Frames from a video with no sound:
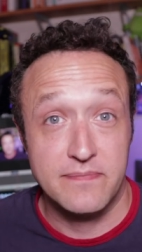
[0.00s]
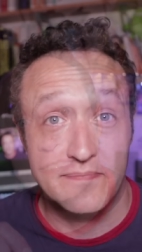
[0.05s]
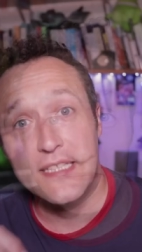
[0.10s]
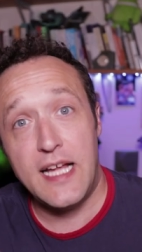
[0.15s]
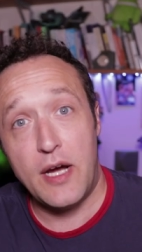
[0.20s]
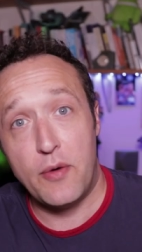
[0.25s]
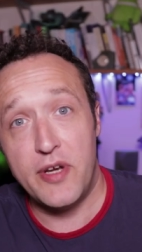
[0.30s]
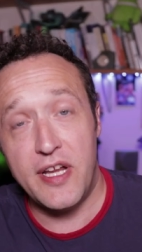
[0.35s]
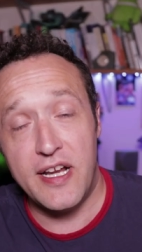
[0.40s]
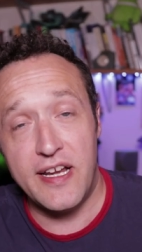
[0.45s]

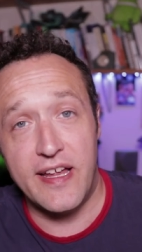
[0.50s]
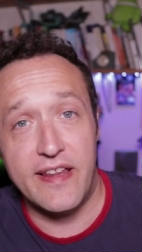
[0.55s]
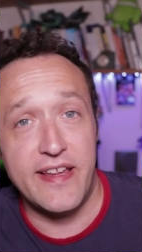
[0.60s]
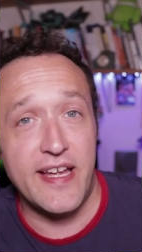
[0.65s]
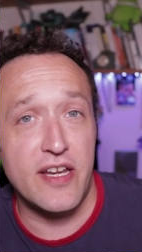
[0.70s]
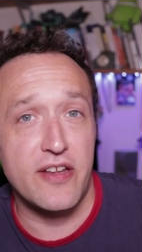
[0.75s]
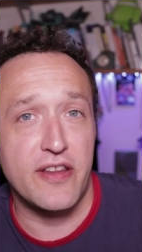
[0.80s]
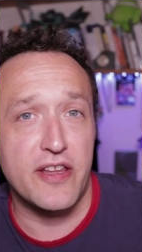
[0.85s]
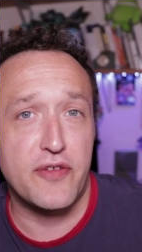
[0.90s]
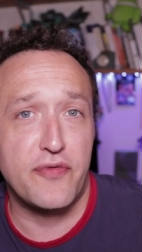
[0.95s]
Now we're nearly at the
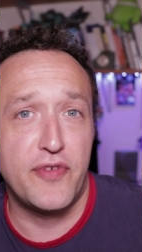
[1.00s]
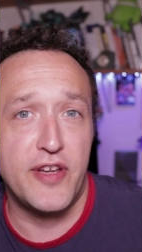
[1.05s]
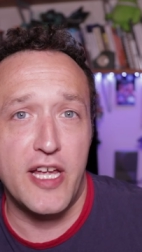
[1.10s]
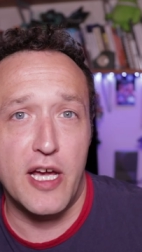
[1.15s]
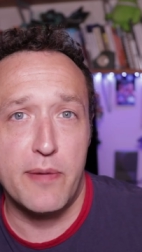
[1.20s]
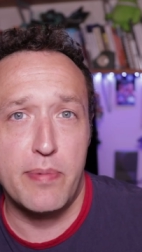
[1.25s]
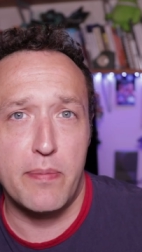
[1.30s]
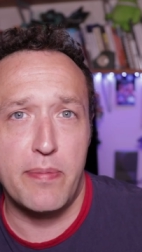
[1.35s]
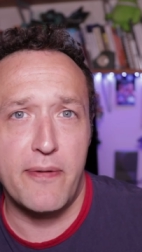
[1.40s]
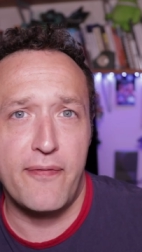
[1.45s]
end of this
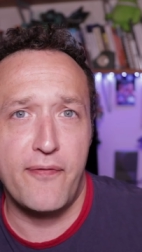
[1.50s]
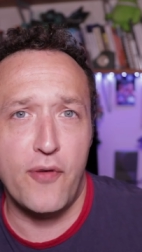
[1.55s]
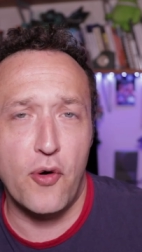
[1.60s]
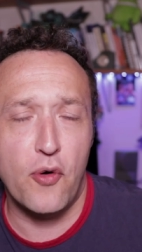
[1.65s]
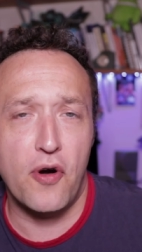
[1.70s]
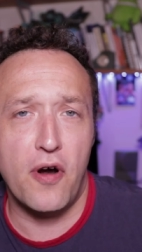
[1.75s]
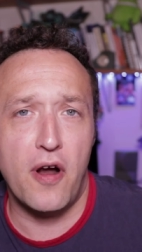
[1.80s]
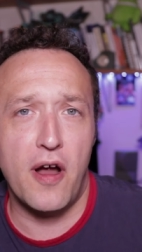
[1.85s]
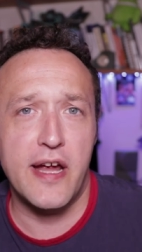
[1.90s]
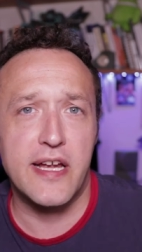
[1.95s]
video, but
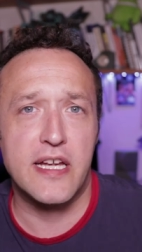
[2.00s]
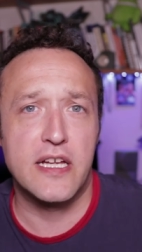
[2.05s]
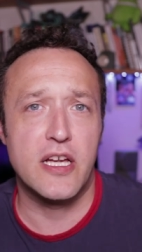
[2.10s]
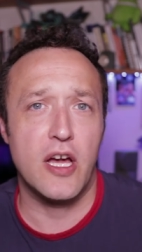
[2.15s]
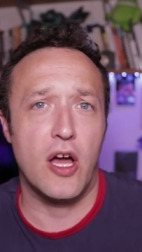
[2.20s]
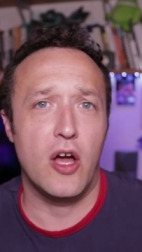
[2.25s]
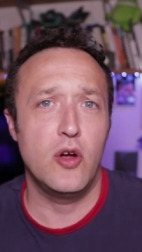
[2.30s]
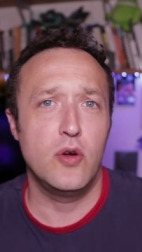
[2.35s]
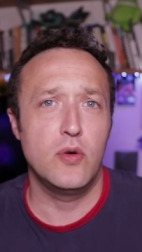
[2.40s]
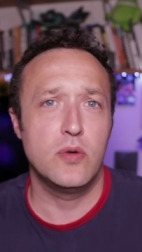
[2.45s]
before I
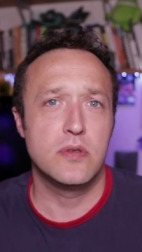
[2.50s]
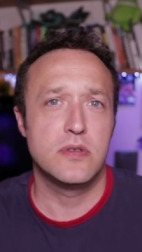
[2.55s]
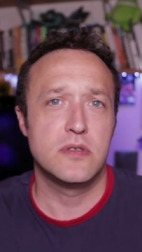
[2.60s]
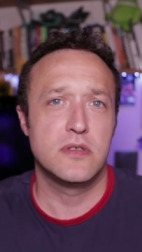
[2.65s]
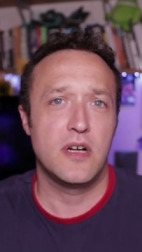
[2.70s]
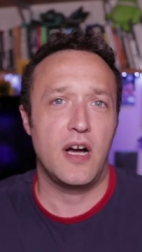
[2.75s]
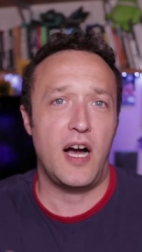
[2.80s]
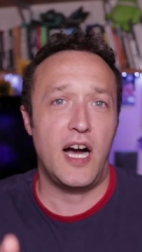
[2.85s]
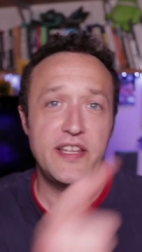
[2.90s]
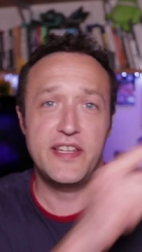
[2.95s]
go,
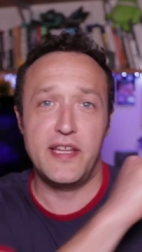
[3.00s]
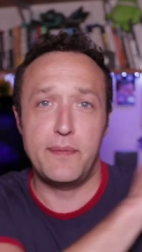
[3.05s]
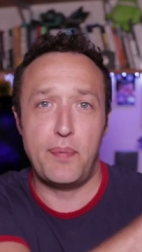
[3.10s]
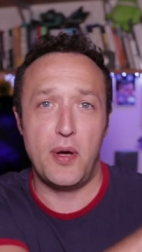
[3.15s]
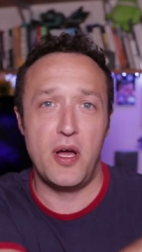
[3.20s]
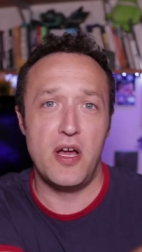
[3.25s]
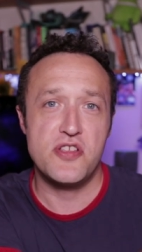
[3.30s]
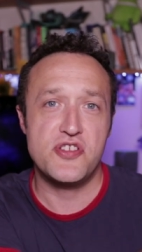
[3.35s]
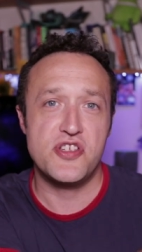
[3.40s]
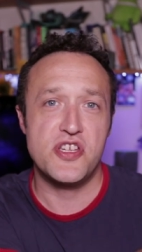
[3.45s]
I did
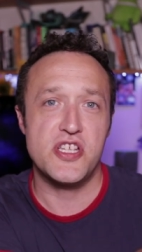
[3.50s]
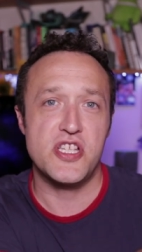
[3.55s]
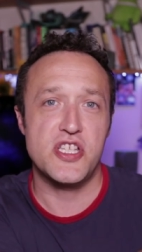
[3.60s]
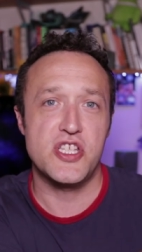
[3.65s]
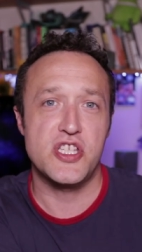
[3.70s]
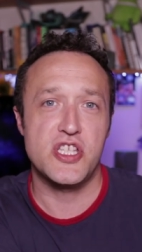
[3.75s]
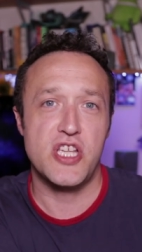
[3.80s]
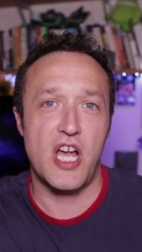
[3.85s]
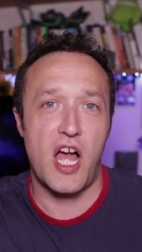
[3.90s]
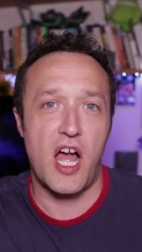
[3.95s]

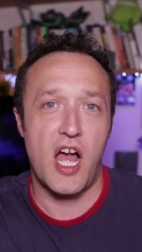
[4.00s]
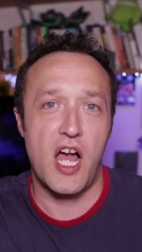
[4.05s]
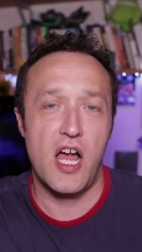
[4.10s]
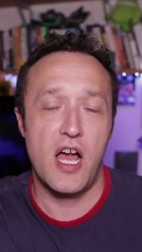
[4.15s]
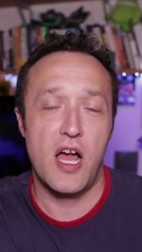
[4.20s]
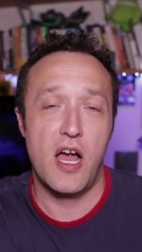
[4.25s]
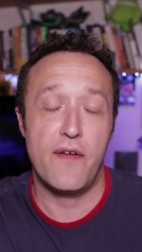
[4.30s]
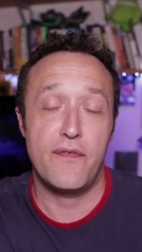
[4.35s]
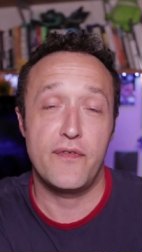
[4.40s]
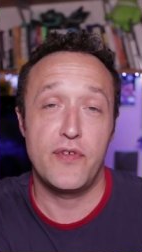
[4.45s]
purchase
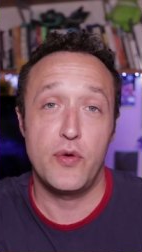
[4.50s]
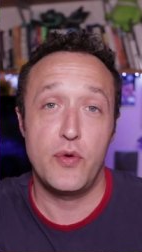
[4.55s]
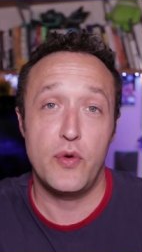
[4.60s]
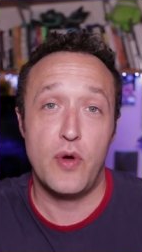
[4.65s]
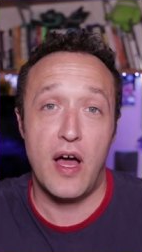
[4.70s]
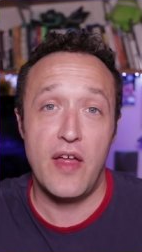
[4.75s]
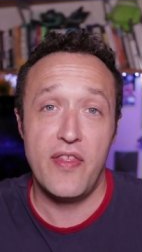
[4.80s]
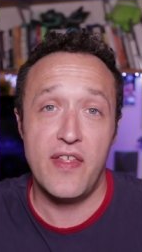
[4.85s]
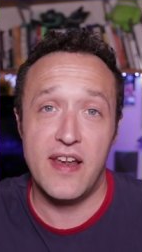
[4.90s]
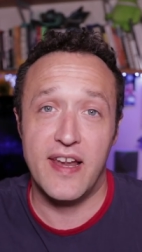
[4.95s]
uh, a few
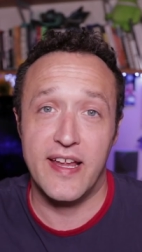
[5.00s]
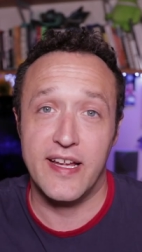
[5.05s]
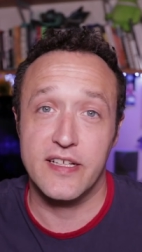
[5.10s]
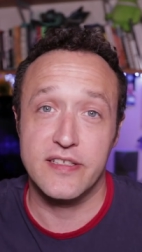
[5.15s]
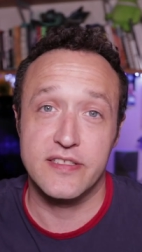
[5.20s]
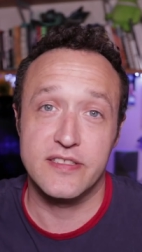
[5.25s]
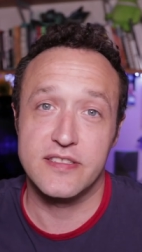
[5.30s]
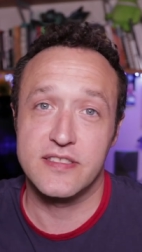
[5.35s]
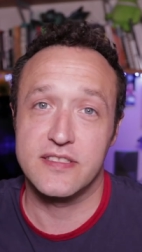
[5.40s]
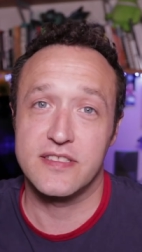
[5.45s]
other
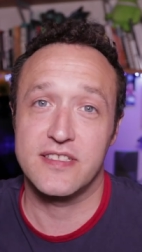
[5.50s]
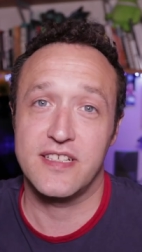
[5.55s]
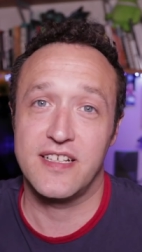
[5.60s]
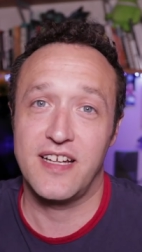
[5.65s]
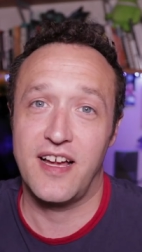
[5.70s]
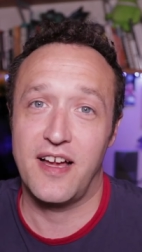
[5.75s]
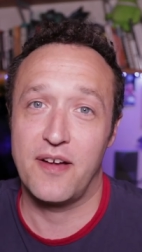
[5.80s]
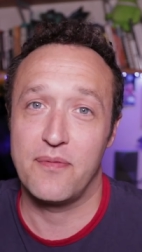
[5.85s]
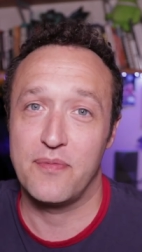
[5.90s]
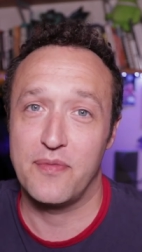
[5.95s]
links
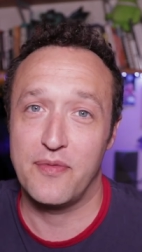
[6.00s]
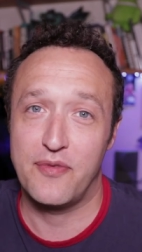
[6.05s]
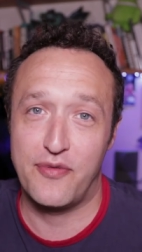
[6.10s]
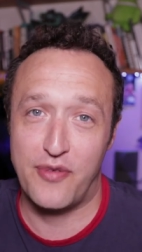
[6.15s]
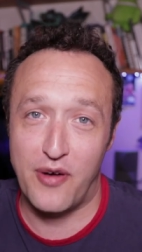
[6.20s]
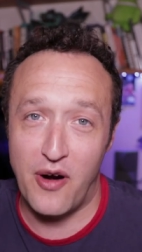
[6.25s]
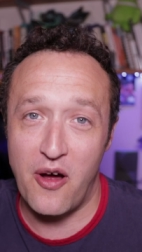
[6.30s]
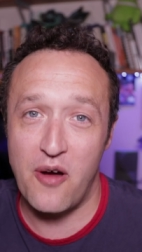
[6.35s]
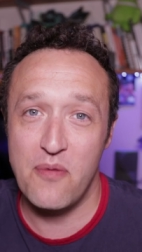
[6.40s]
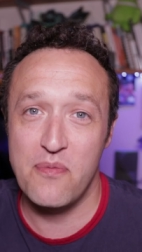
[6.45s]
um,
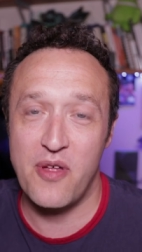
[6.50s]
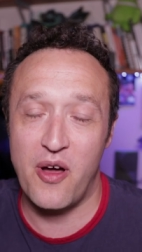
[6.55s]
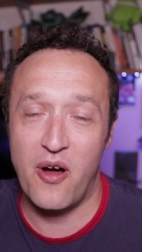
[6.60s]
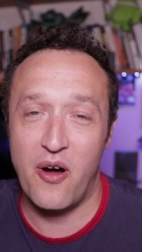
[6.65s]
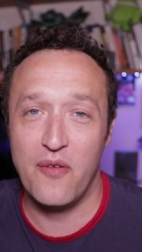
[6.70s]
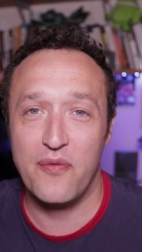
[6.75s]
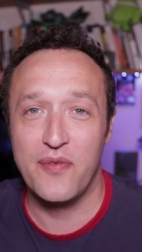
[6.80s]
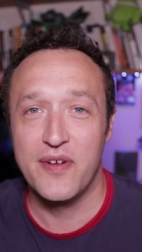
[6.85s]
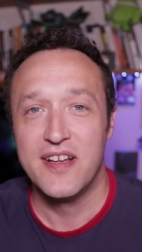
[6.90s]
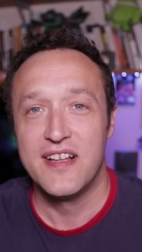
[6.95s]
from The
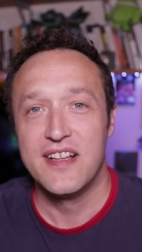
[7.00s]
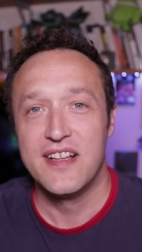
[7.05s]
Hoth.